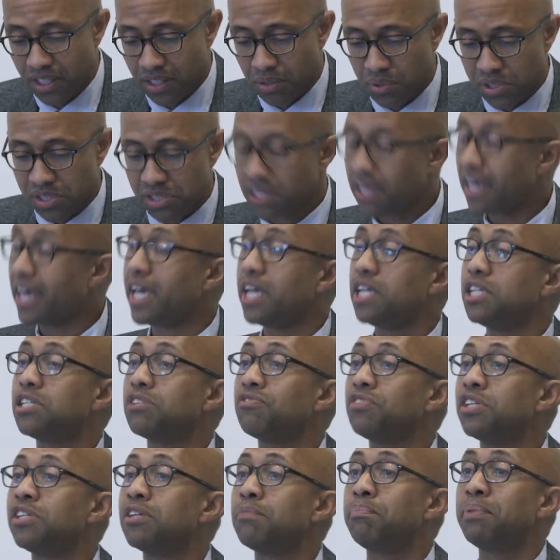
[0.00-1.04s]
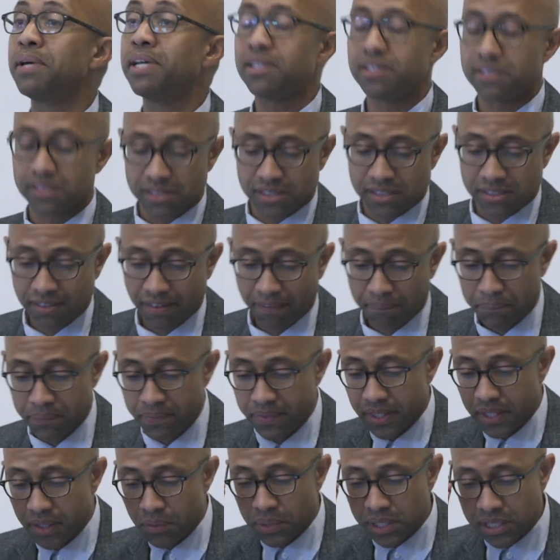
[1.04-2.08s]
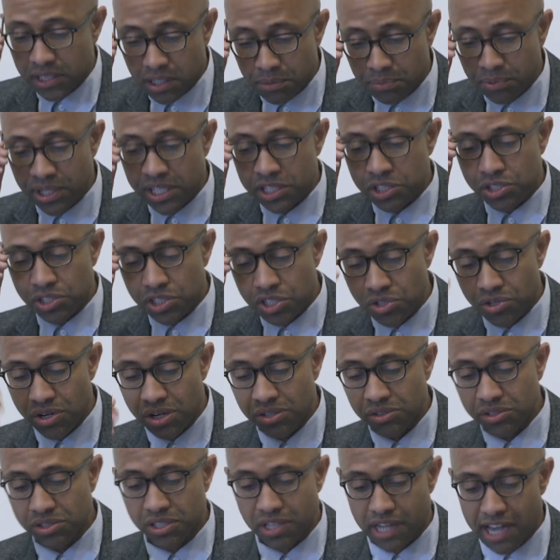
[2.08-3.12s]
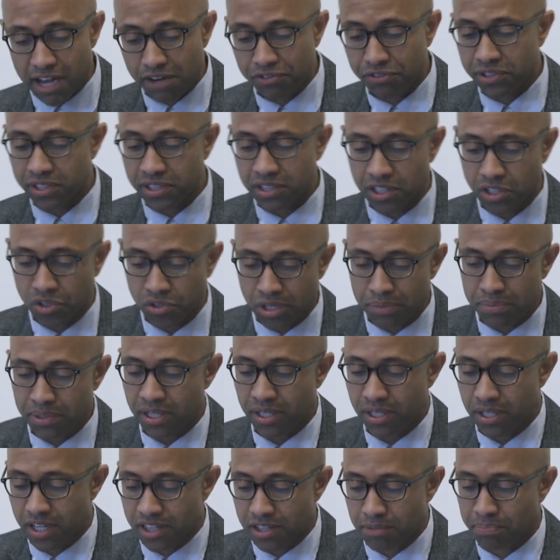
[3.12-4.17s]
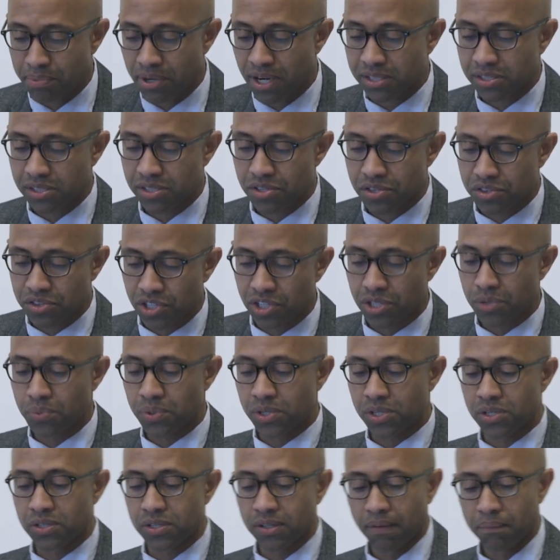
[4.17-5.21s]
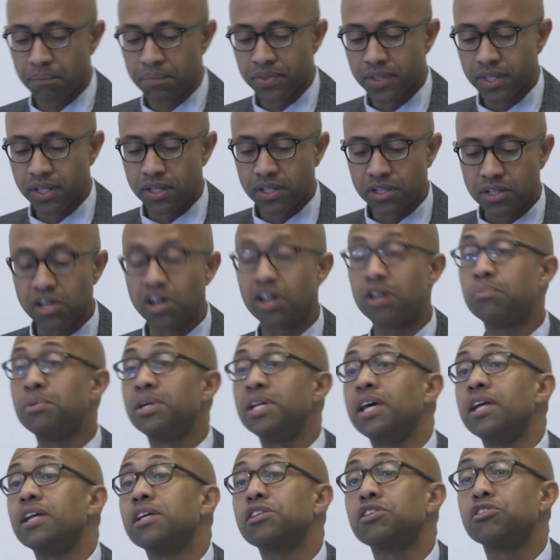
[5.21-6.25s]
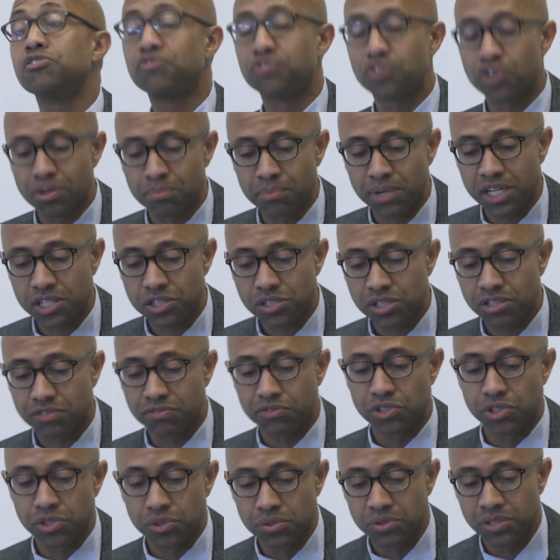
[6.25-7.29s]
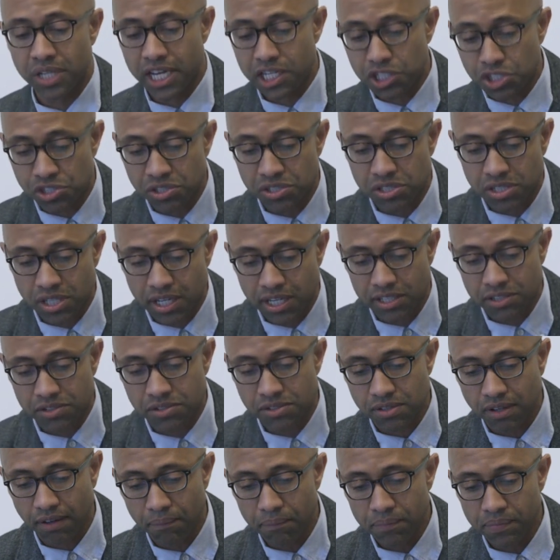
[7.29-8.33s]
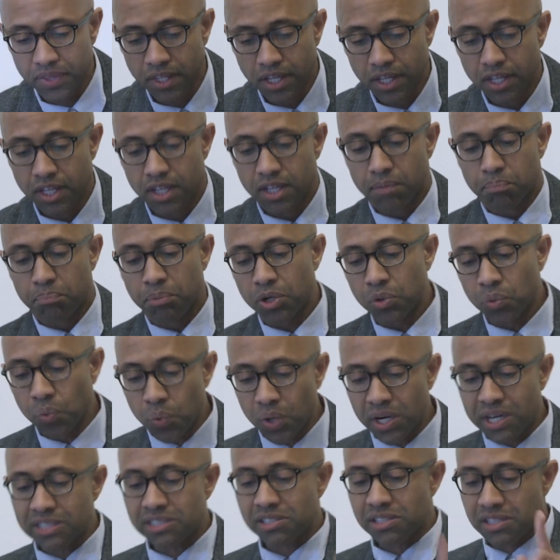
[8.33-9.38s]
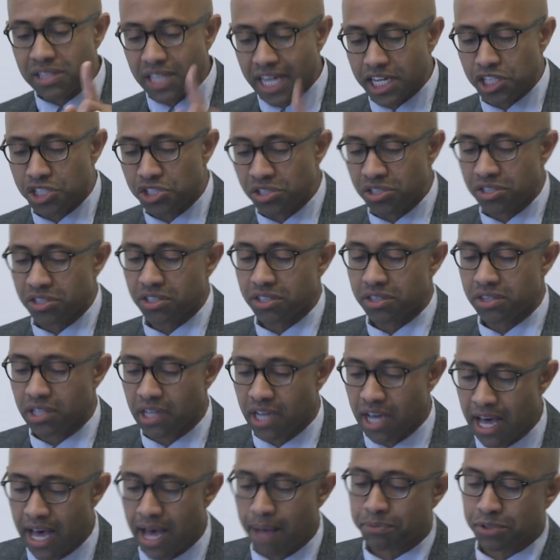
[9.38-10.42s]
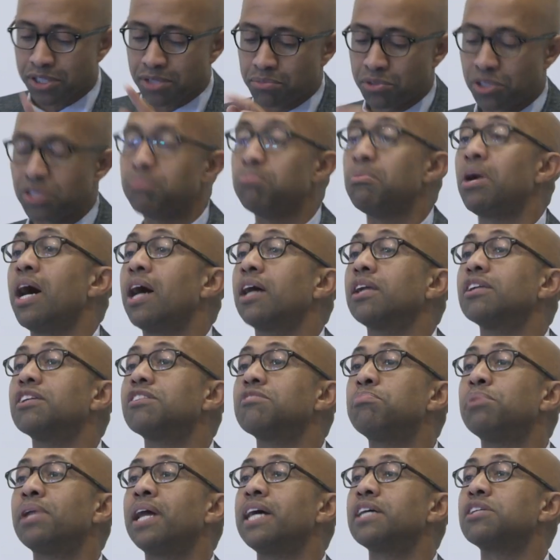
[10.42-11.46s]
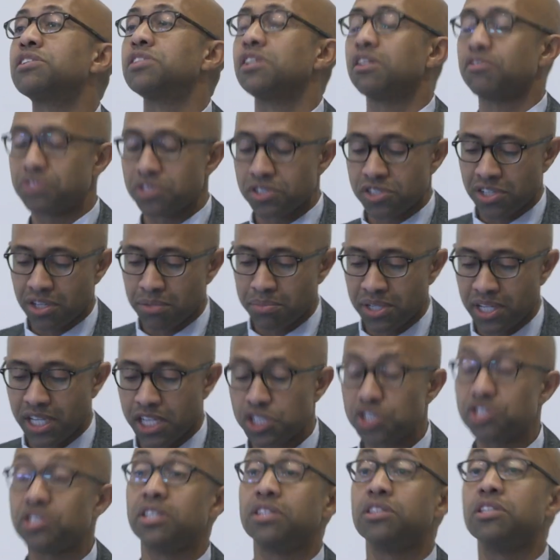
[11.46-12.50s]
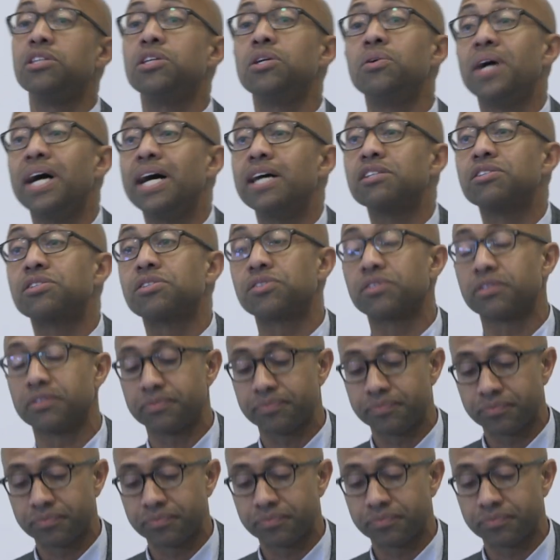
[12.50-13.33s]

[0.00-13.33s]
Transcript: was the age of independence, when liberation struggles in Africa, the Caribbean, and other parts of the Third World culminated in the formation of new nation states. But was nationhood the optimal model of black self-determination in the US?